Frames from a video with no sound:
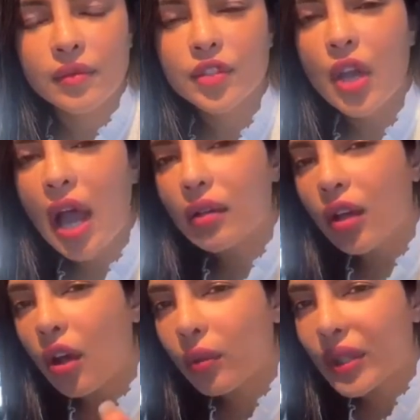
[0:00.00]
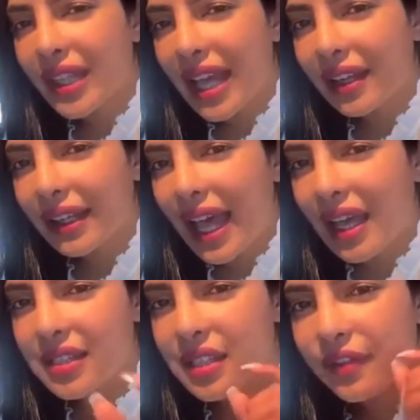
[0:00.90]
How long will that
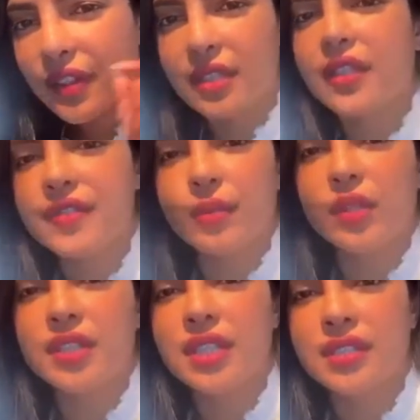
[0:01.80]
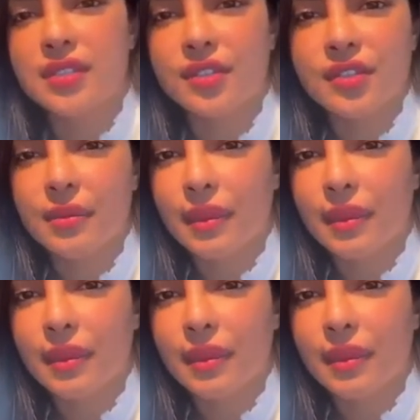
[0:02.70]
last if someone sneezes or something?